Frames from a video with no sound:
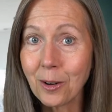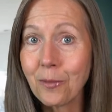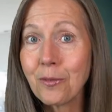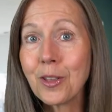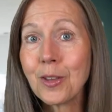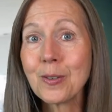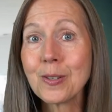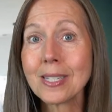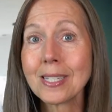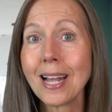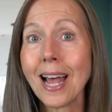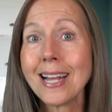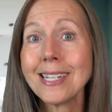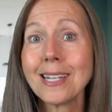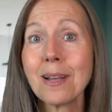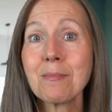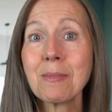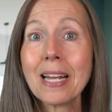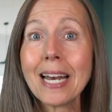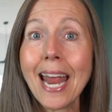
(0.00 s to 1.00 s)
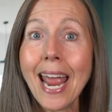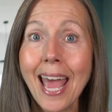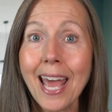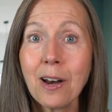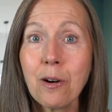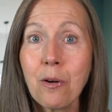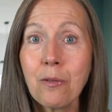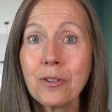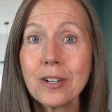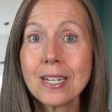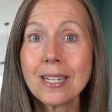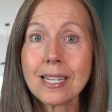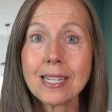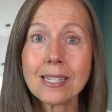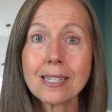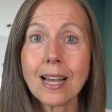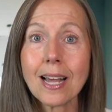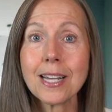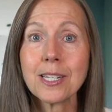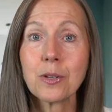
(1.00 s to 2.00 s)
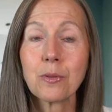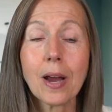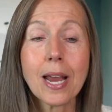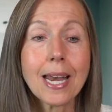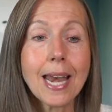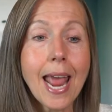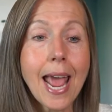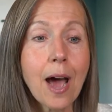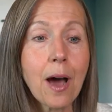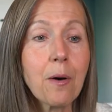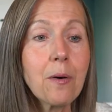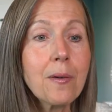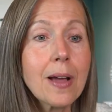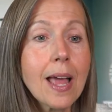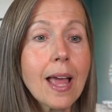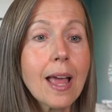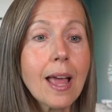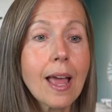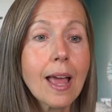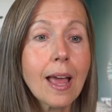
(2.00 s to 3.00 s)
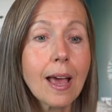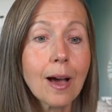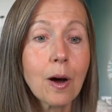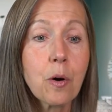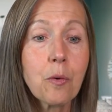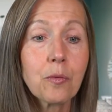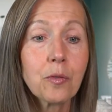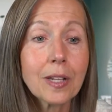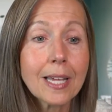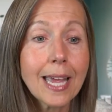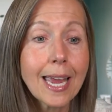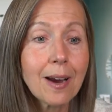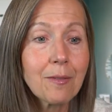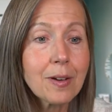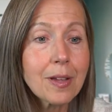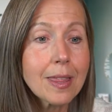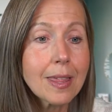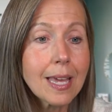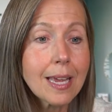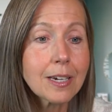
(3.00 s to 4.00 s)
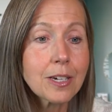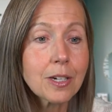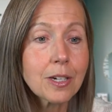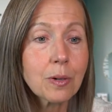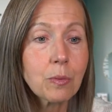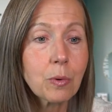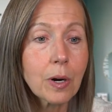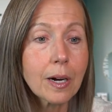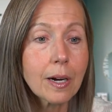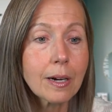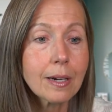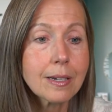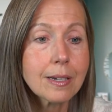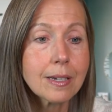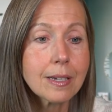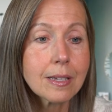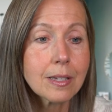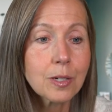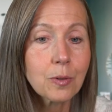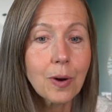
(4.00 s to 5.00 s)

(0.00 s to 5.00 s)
a few slides. I'm gonna head over to the slides right now. Hopefully everything should work just